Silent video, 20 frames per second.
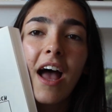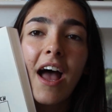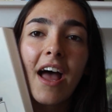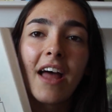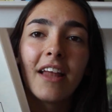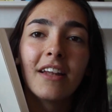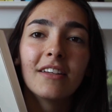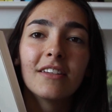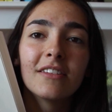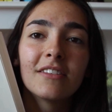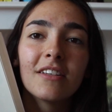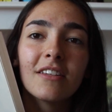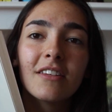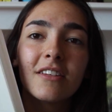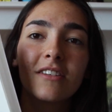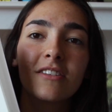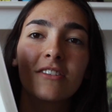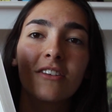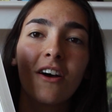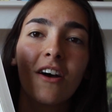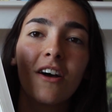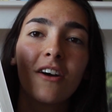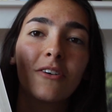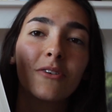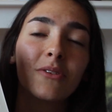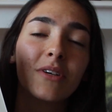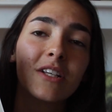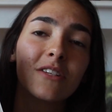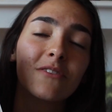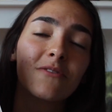and the
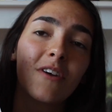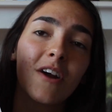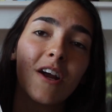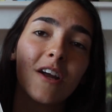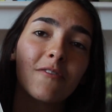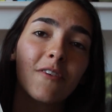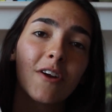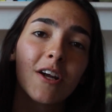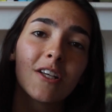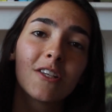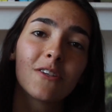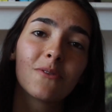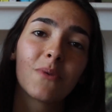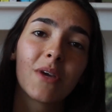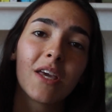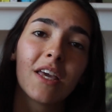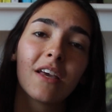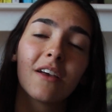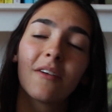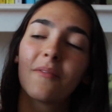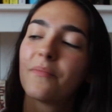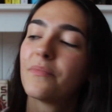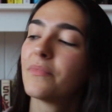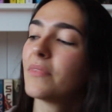style is very very sweet